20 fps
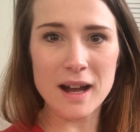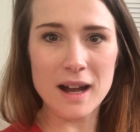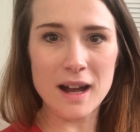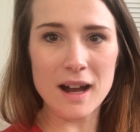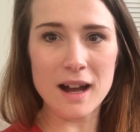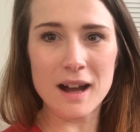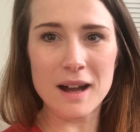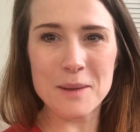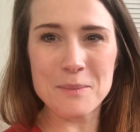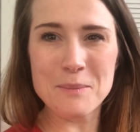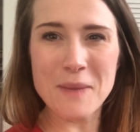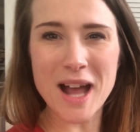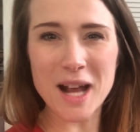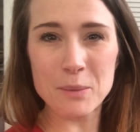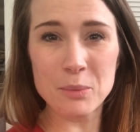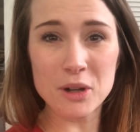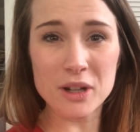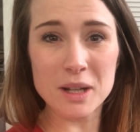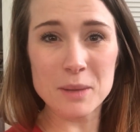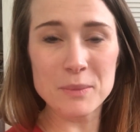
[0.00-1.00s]

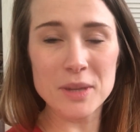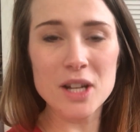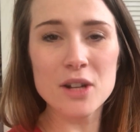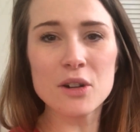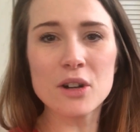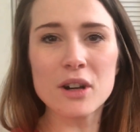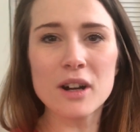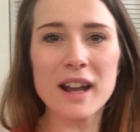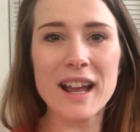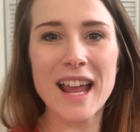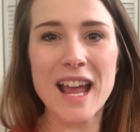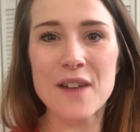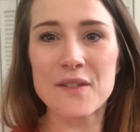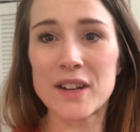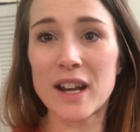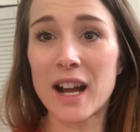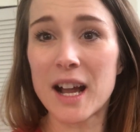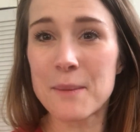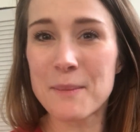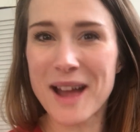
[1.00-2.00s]
MacBook computer, I have an
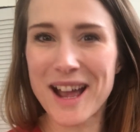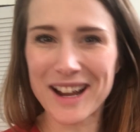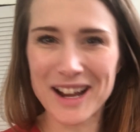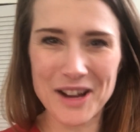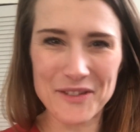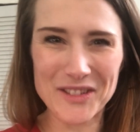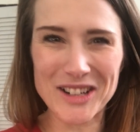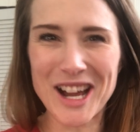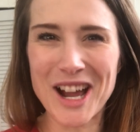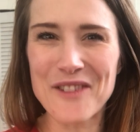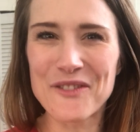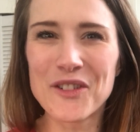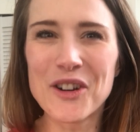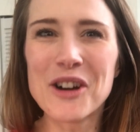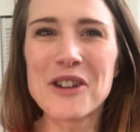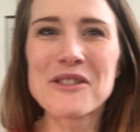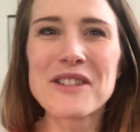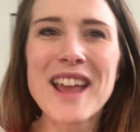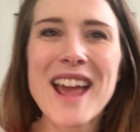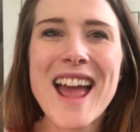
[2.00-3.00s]
iMac, I have an
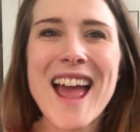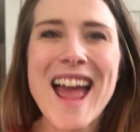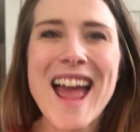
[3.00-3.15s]
iPhone,